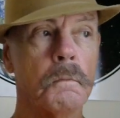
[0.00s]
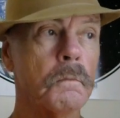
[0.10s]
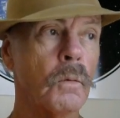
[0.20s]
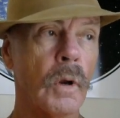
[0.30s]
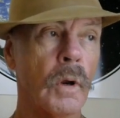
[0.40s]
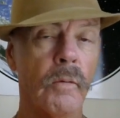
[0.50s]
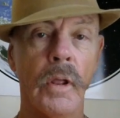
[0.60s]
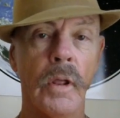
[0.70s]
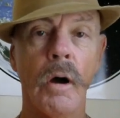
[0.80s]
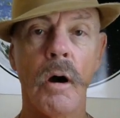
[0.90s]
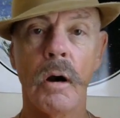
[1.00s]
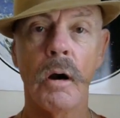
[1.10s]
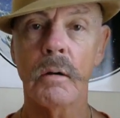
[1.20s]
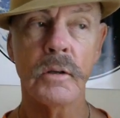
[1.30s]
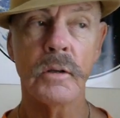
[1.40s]
Whatever they are,
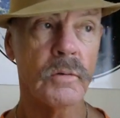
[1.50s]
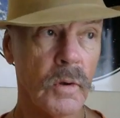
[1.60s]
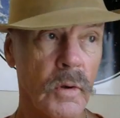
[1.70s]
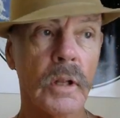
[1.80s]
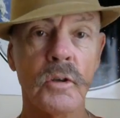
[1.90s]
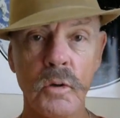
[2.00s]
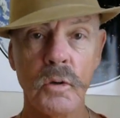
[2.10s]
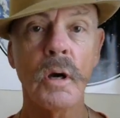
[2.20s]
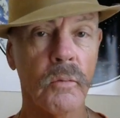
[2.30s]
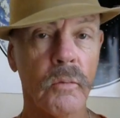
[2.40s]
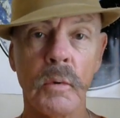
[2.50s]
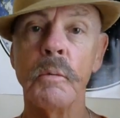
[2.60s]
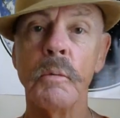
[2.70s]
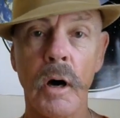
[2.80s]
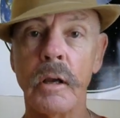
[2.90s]
because feelings do come from
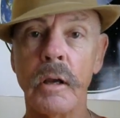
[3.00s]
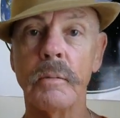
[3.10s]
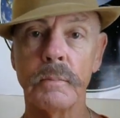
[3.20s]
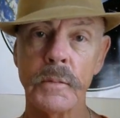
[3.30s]
the body.